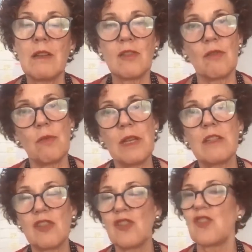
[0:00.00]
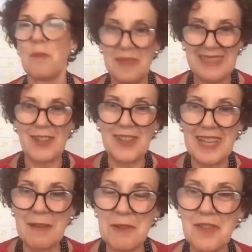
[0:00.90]
so we stop
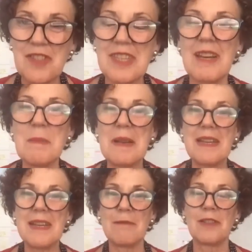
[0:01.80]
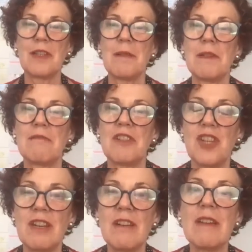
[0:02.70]
talking about sustainability, we talk about
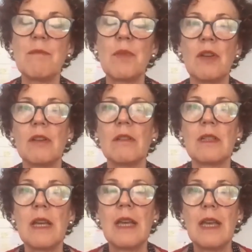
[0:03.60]
regenerative product,